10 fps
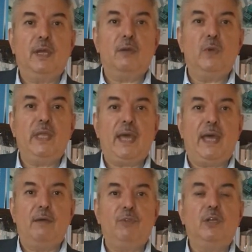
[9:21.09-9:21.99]
Then we
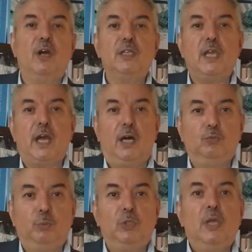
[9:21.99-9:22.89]
have the cardiac
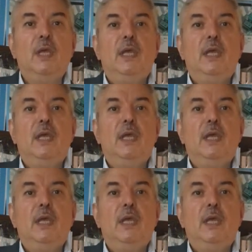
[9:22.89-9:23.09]
output